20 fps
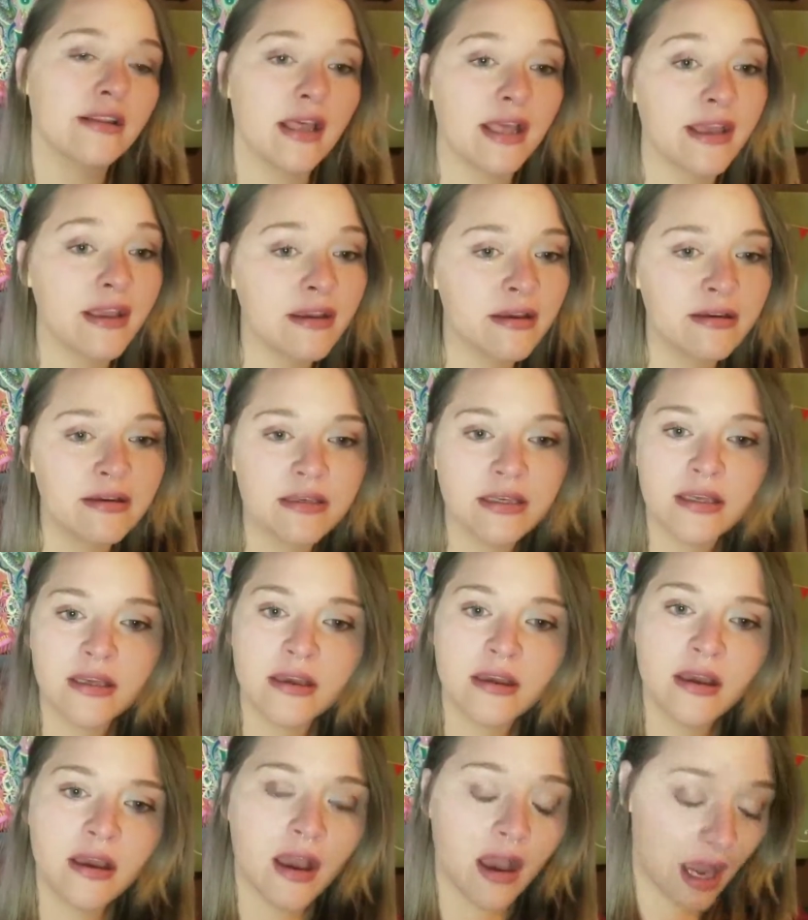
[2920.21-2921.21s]
Like,
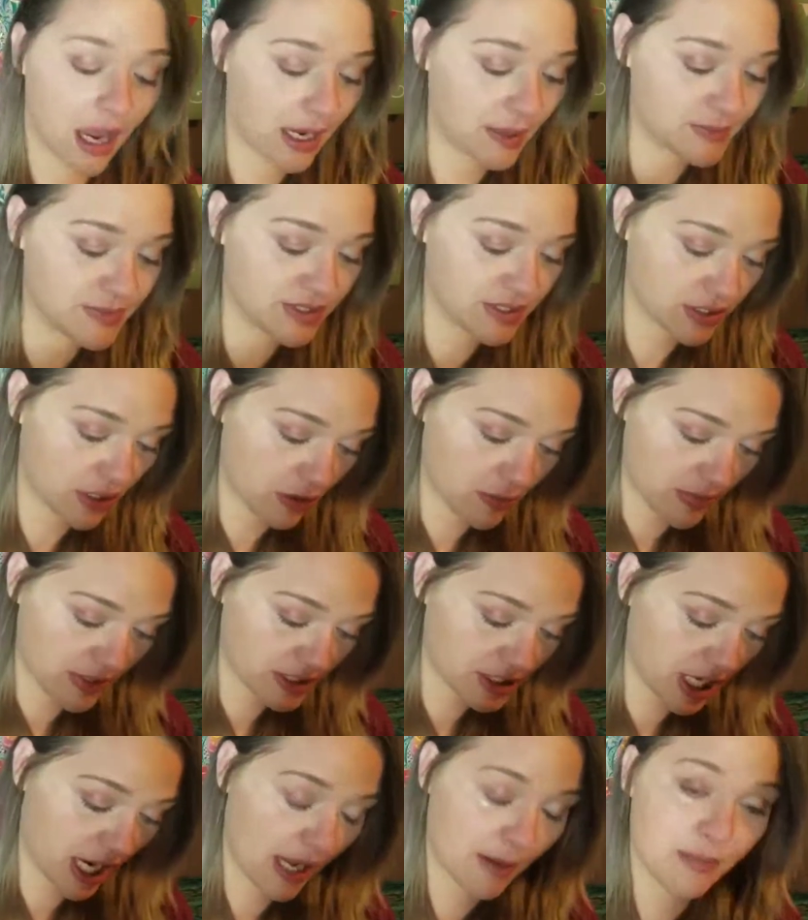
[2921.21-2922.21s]
I'm so
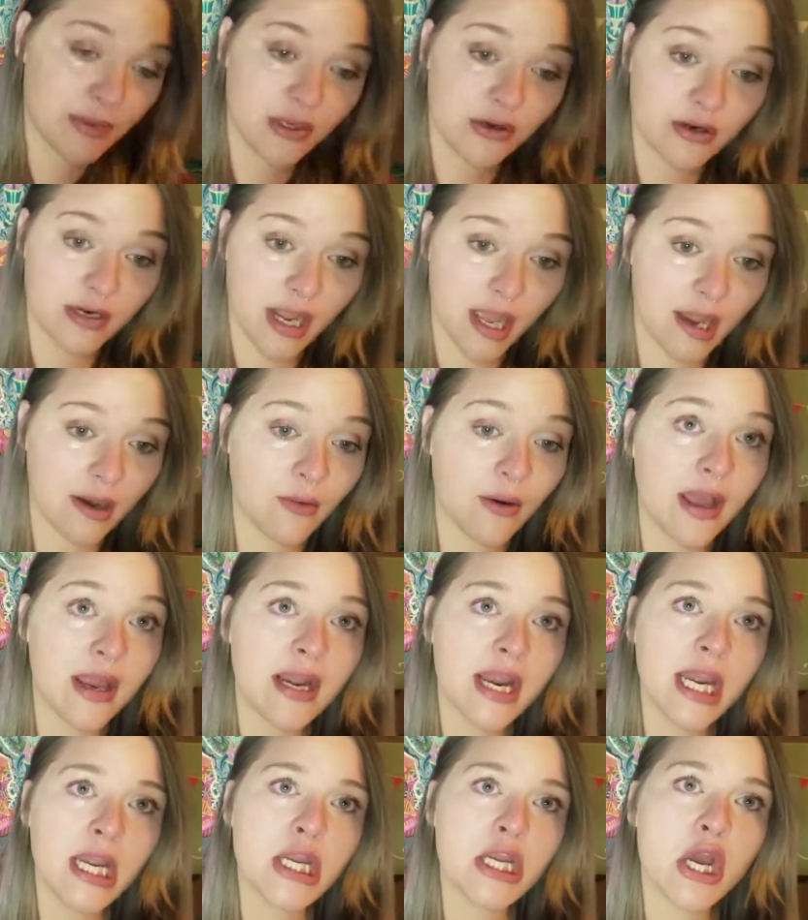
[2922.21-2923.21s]
much happier now,
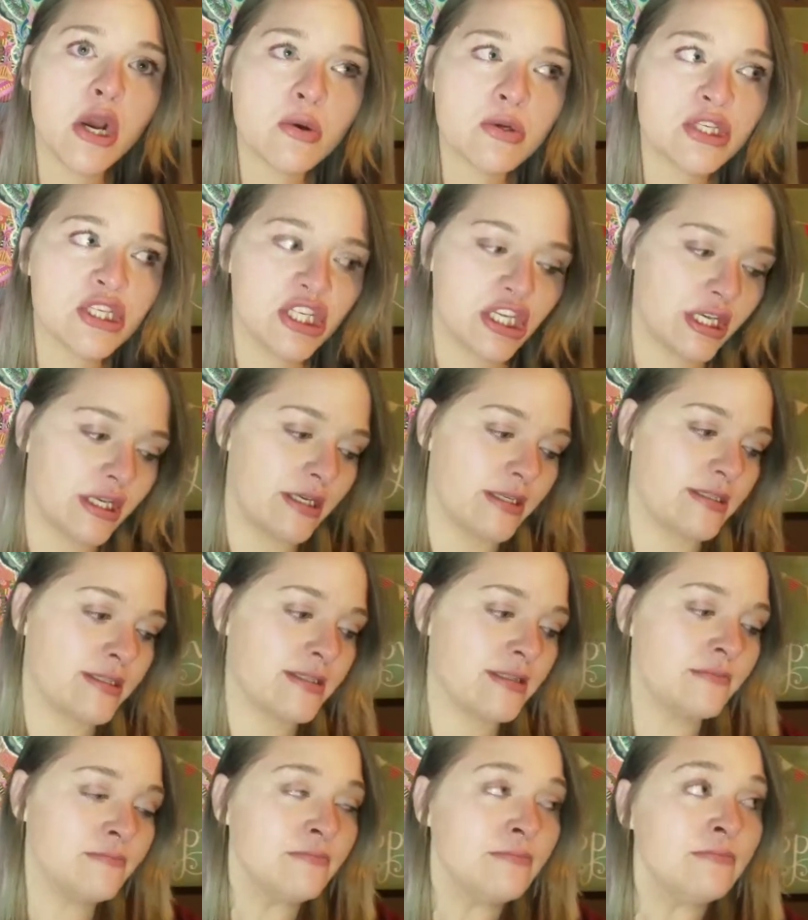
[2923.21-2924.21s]
and I know she
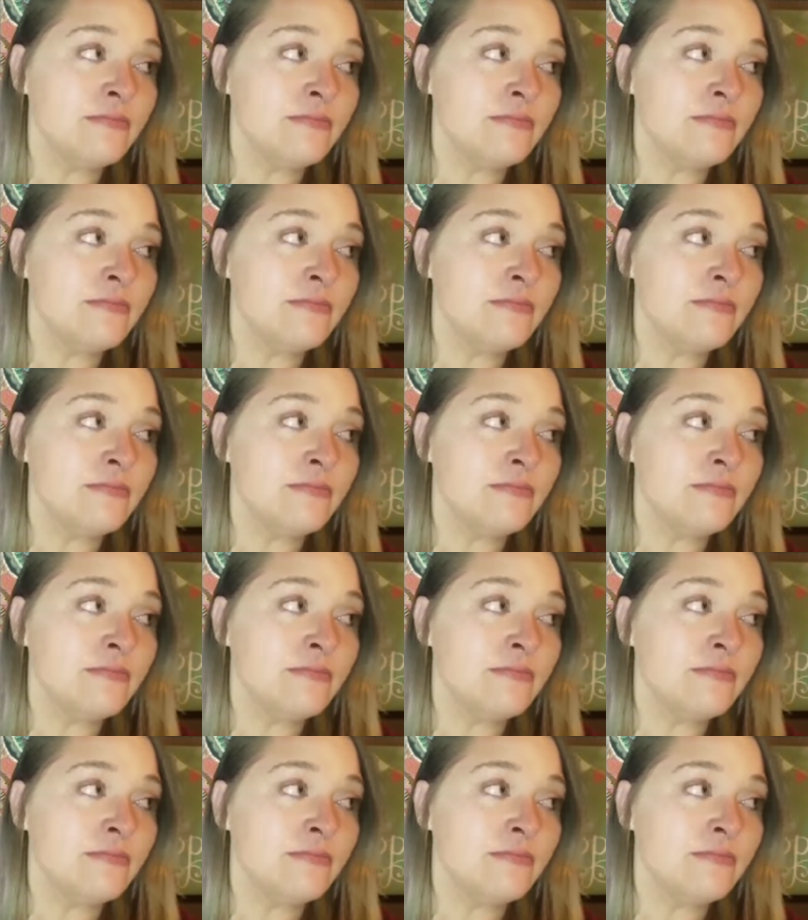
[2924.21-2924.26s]
is.